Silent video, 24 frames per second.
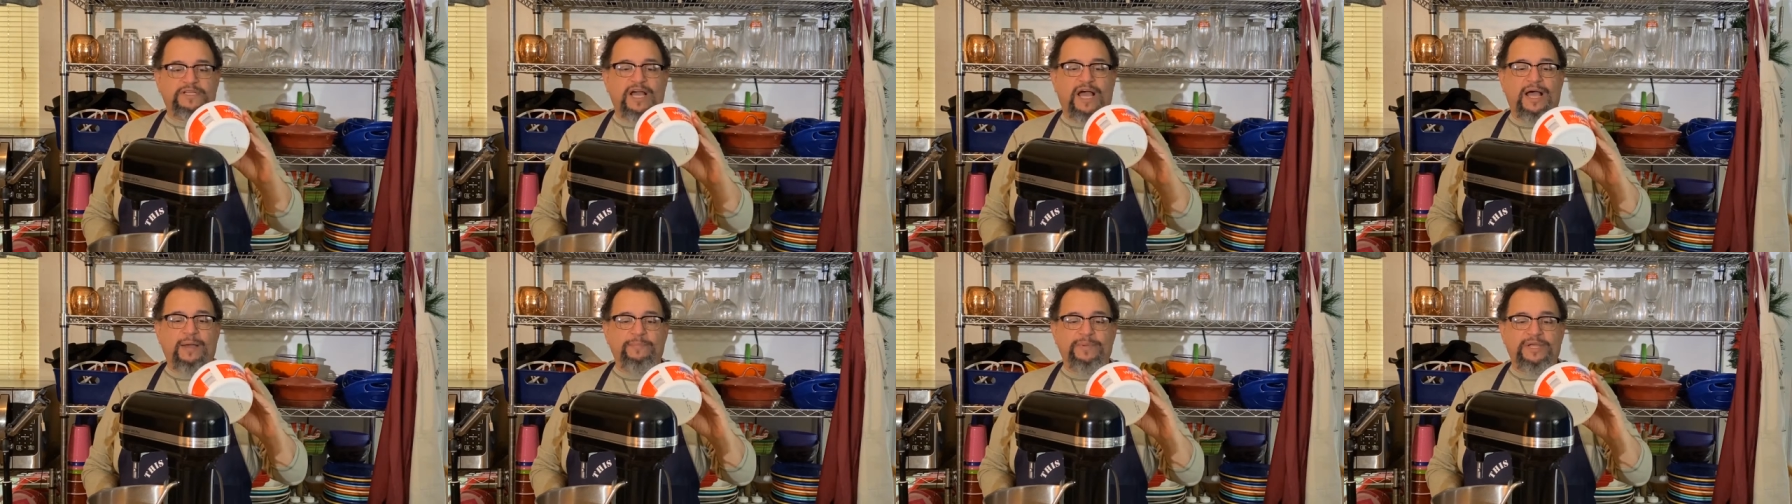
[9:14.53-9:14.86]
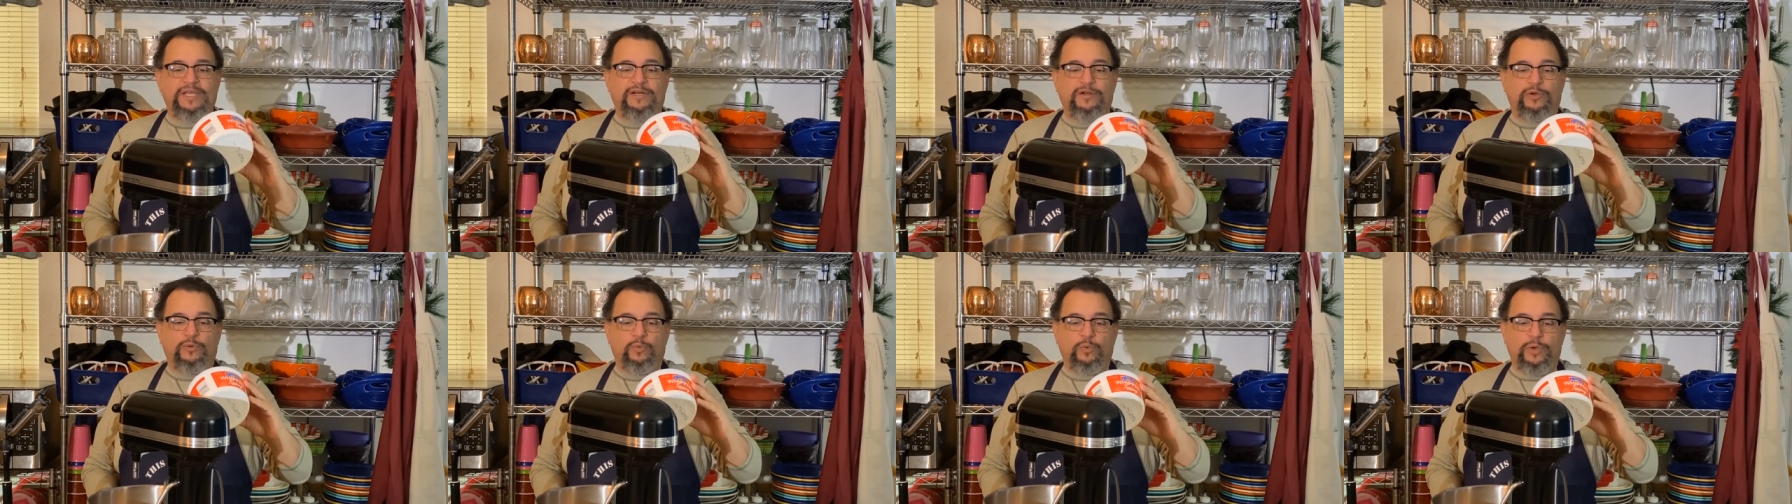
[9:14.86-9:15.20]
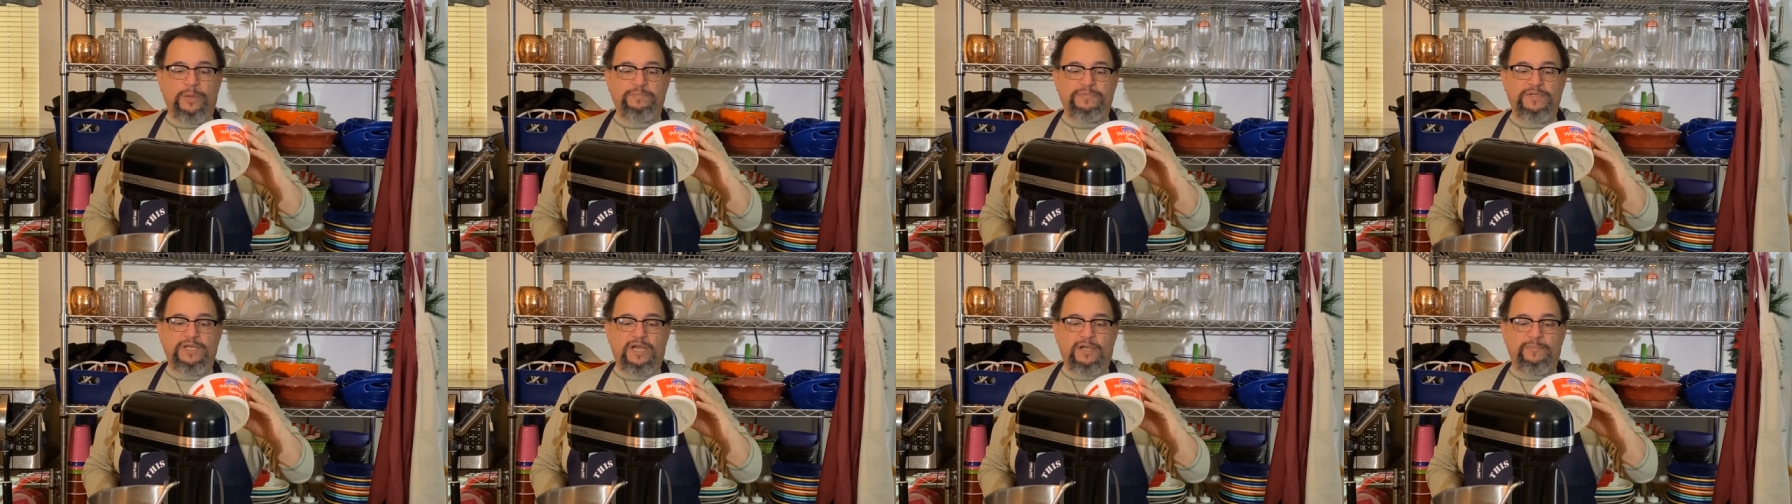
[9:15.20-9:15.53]
topping or
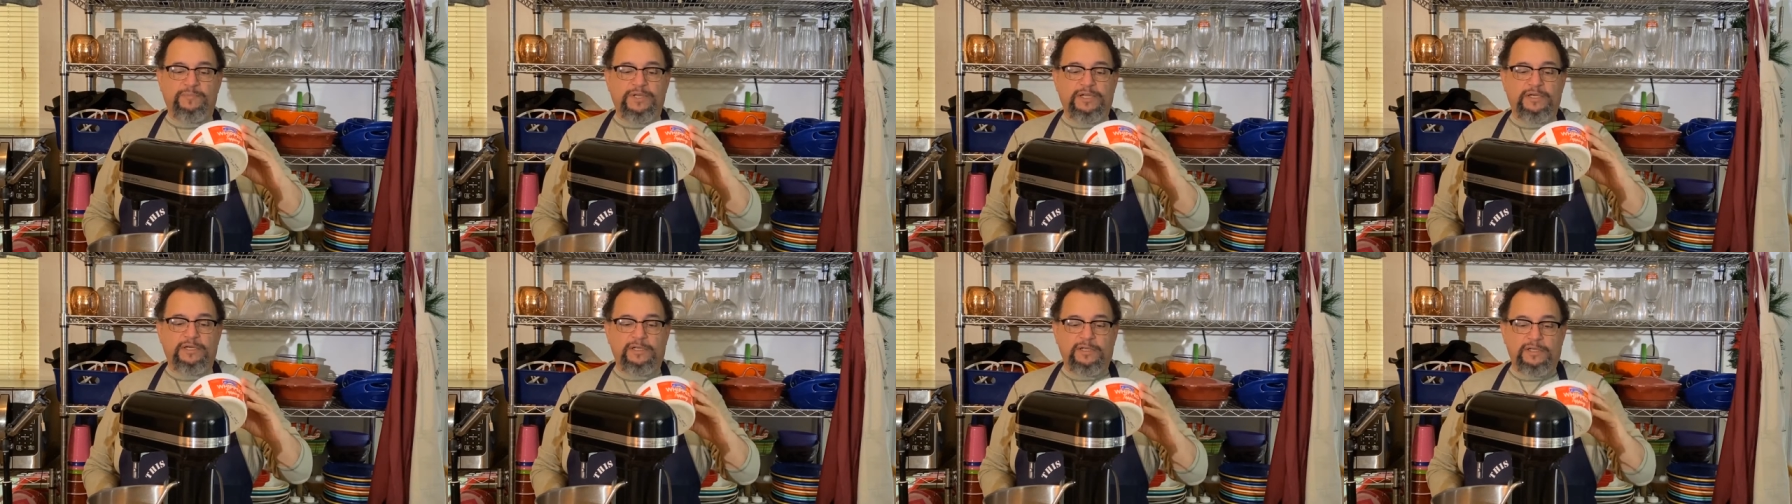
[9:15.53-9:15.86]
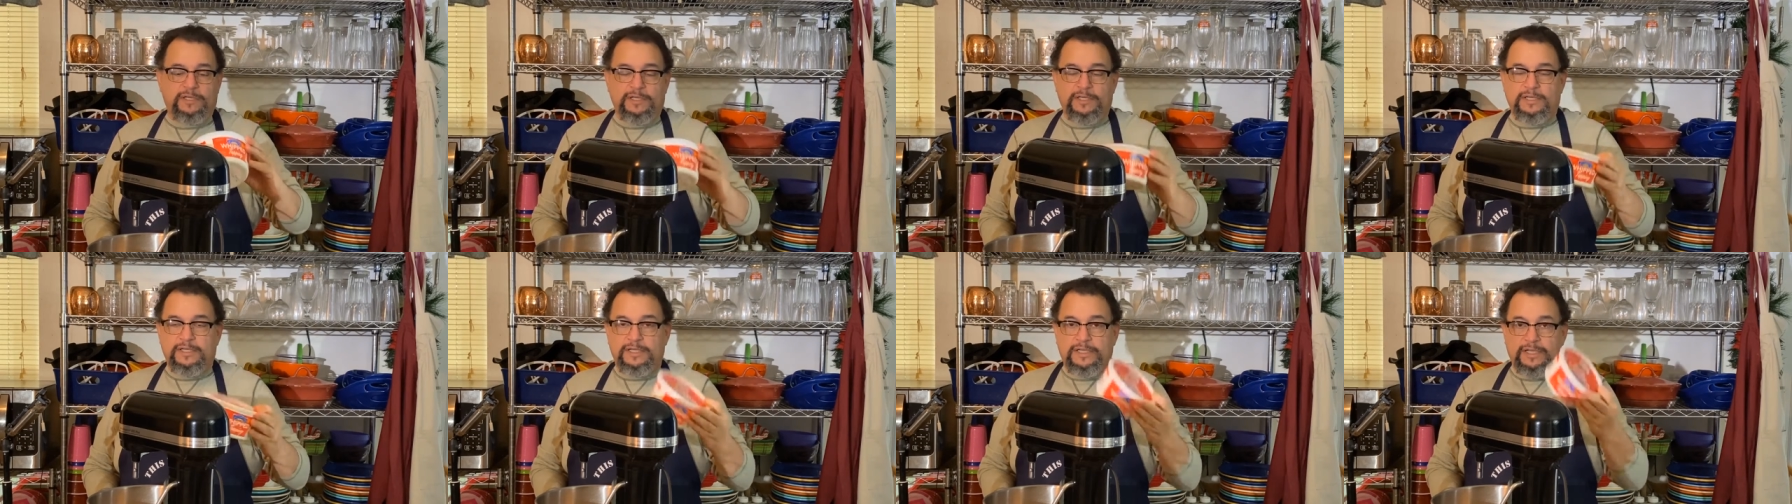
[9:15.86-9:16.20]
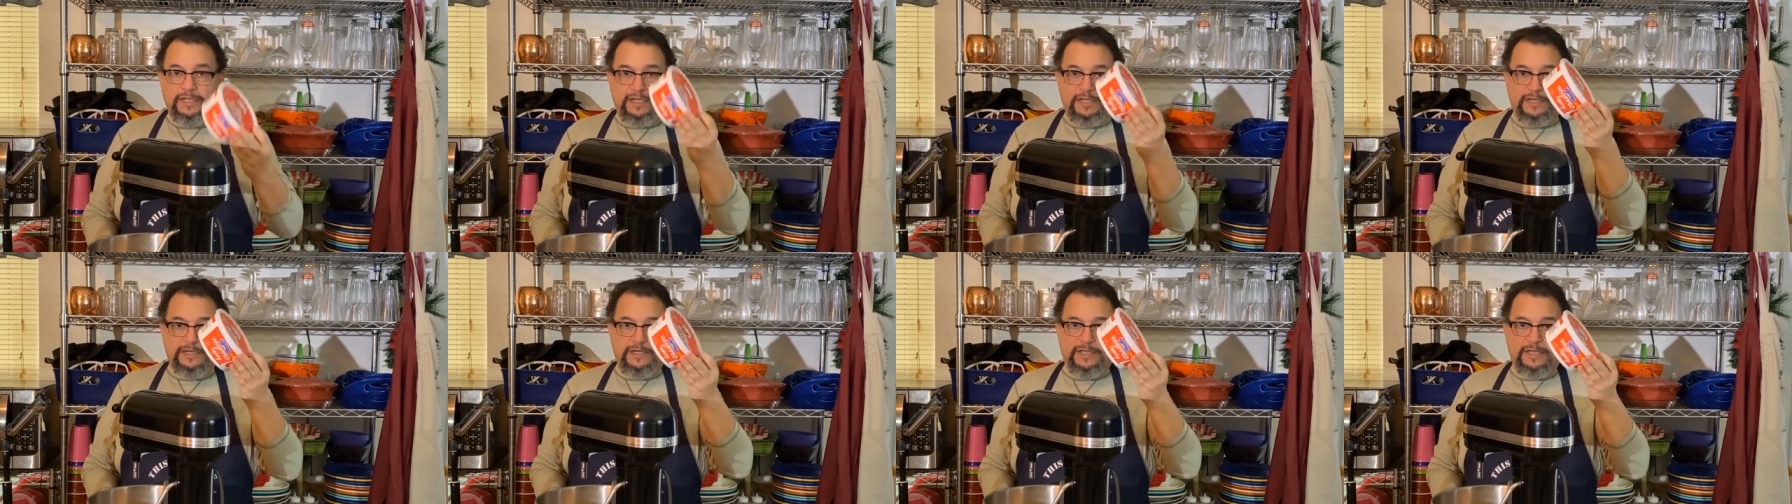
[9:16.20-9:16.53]
whip topping.
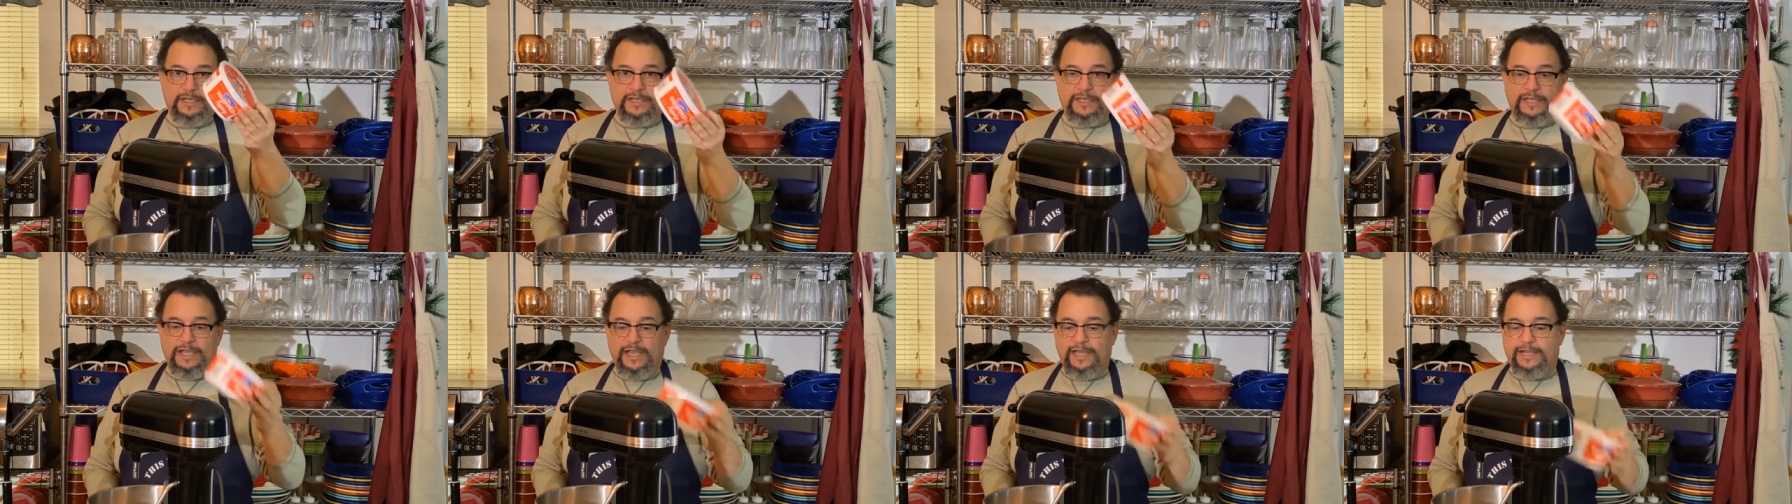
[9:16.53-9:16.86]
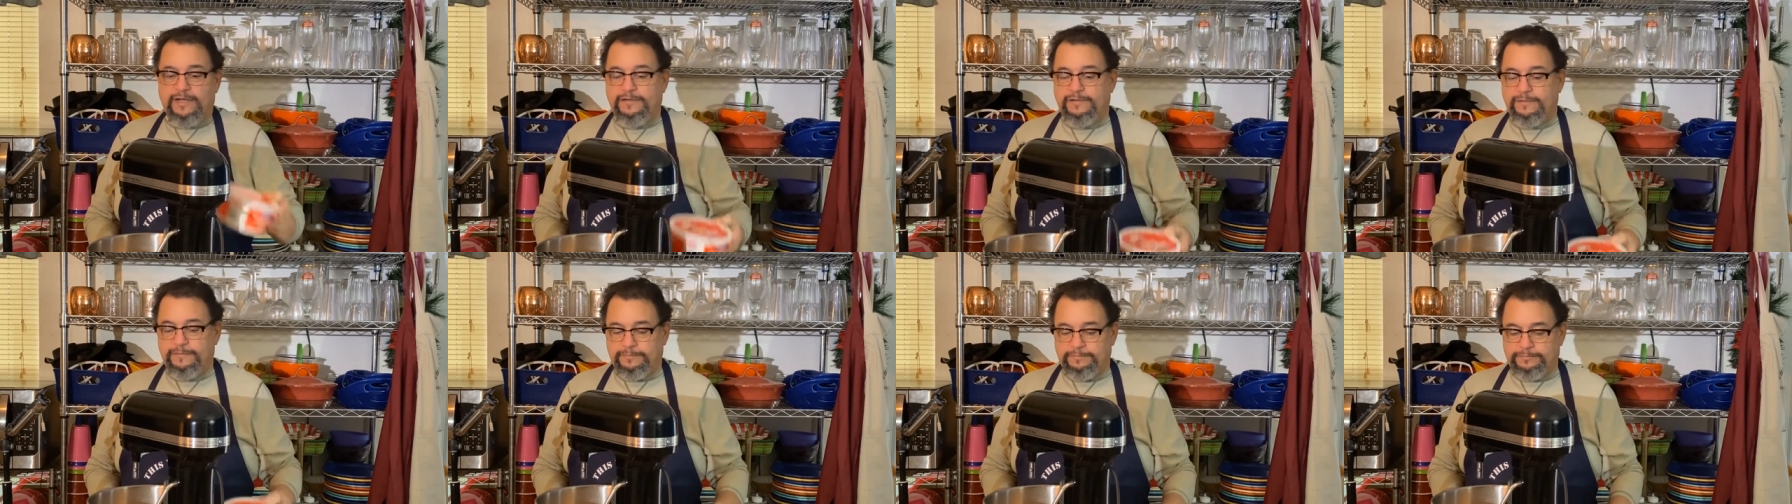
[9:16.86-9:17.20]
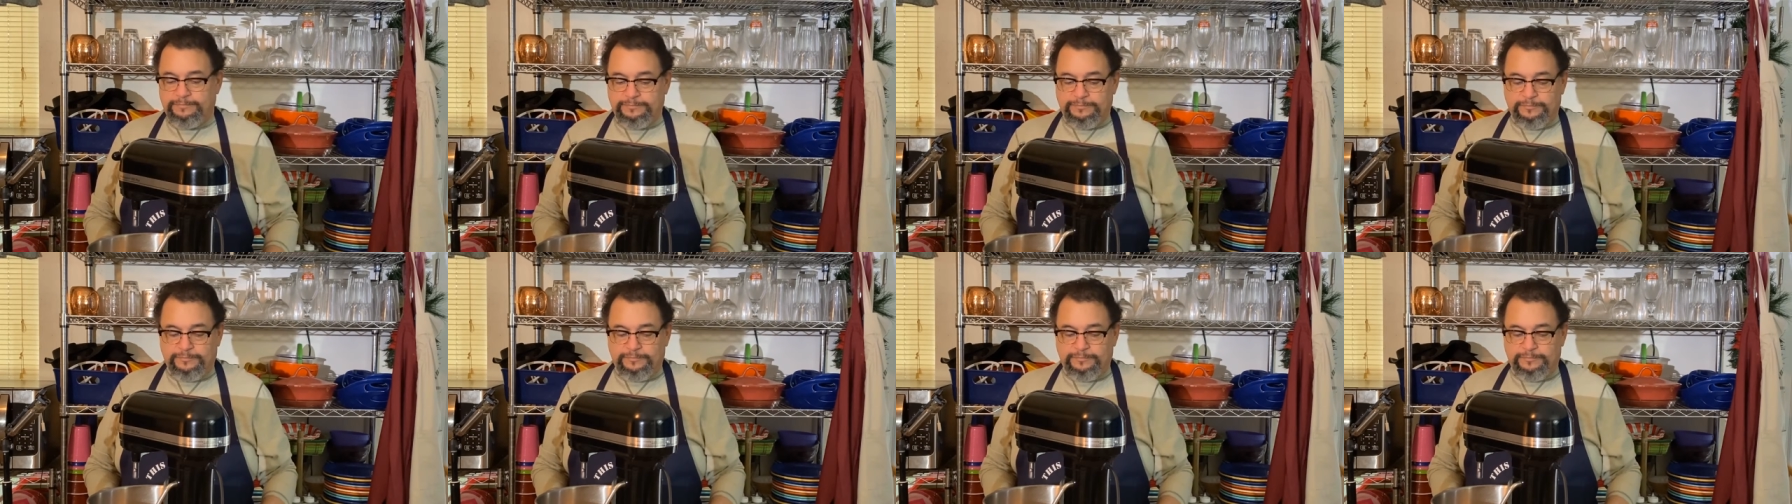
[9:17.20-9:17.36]
And again,